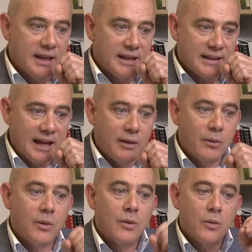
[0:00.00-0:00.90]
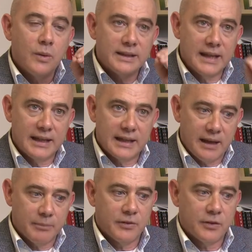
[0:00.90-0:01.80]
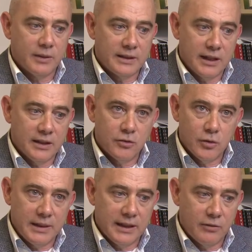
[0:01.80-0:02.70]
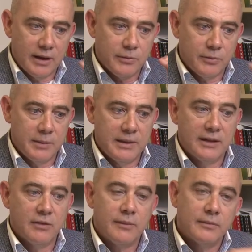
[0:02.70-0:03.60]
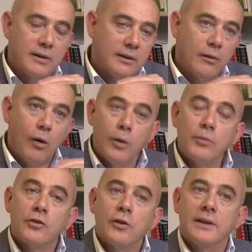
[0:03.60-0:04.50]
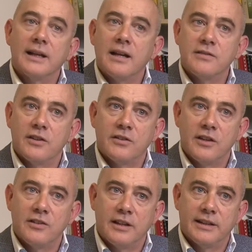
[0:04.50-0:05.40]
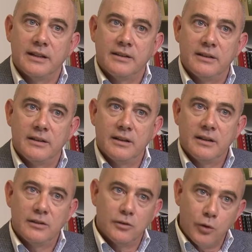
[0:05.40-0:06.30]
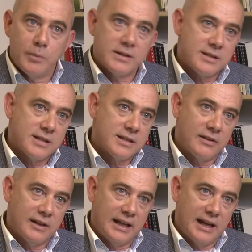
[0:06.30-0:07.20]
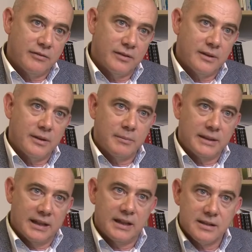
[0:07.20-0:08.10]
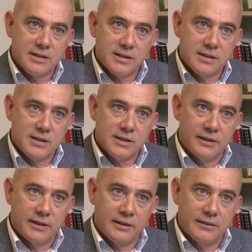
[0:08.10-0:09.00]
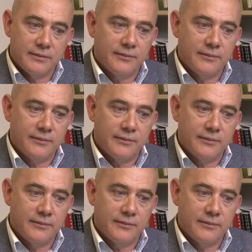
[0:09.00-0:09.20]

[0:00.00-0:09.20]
Now we take it up. So we take 2 mg, 3 mg, almost all the cancer cells are dead. The normal cells are alive, but the cancer cells are dead.